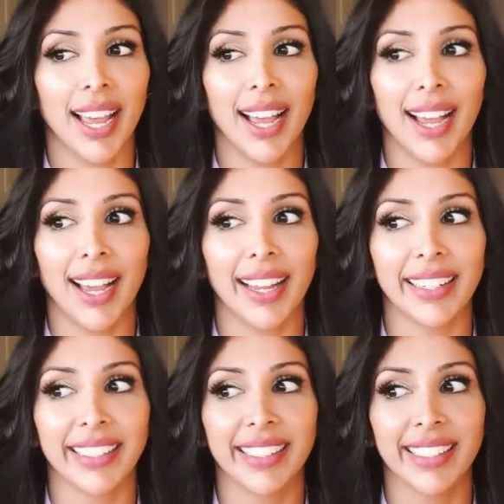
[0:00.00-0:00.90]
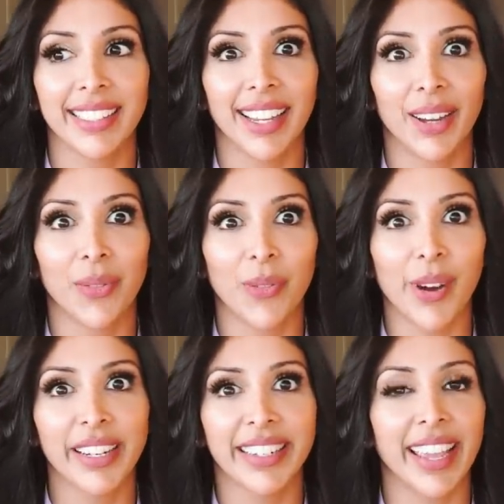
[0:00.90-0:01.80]
And
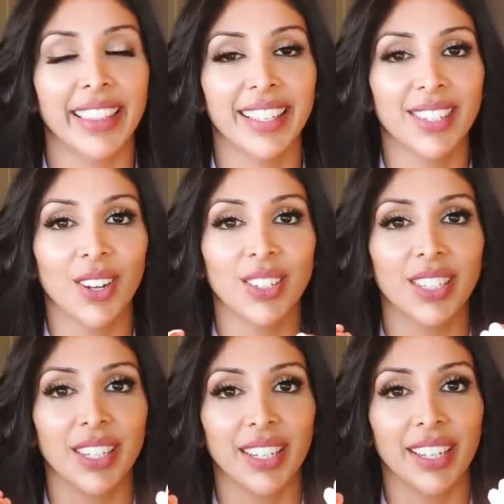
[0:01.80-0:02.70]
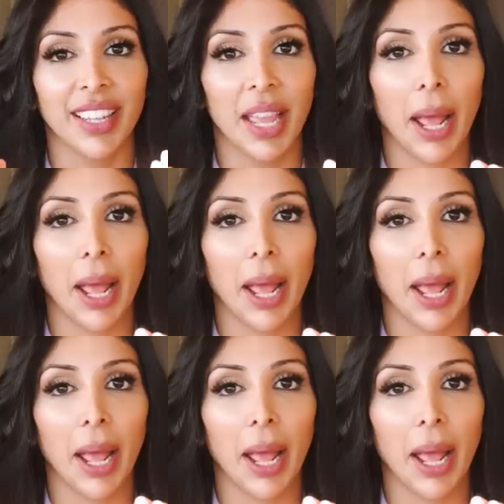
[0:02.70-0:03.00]
one day they start to